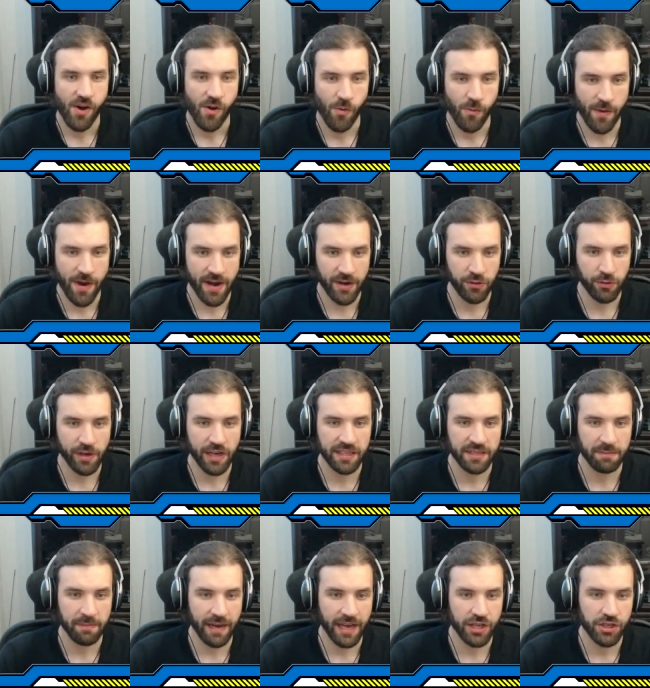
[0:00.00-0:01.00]
where you
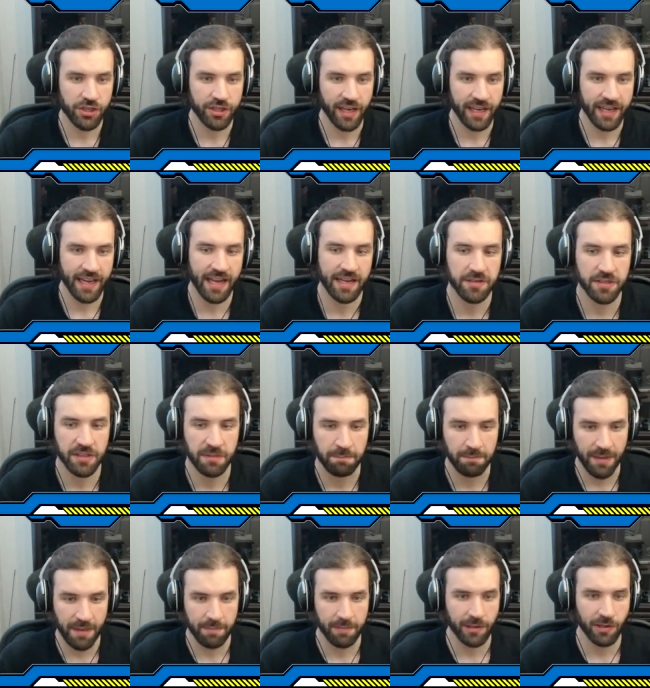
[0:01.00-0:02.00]
get matched
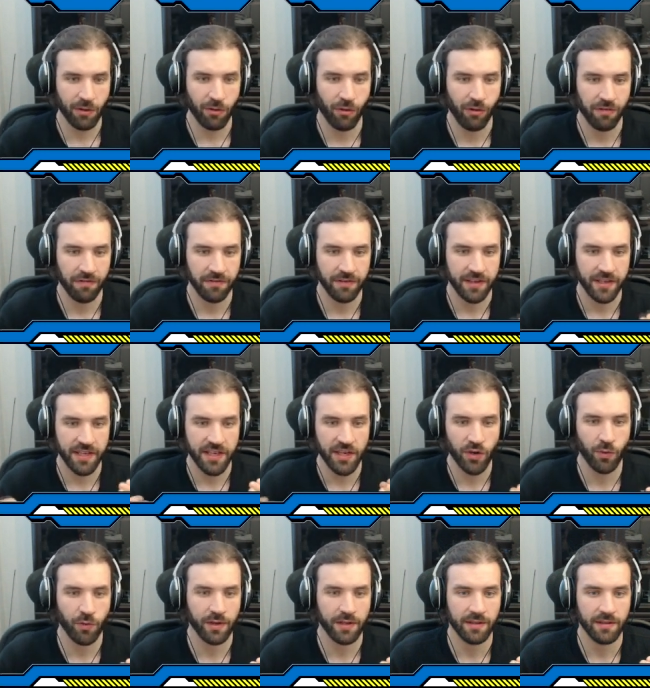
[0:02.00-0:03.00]
against people of
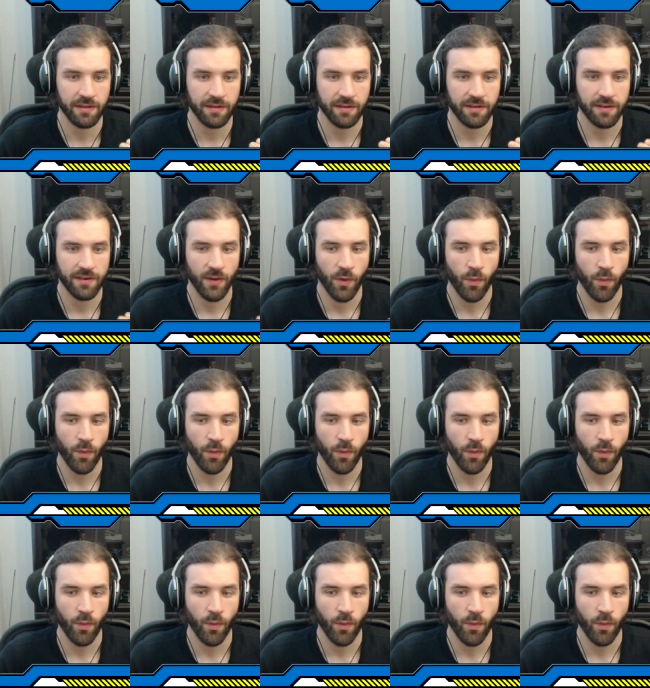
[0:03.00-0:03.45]
equal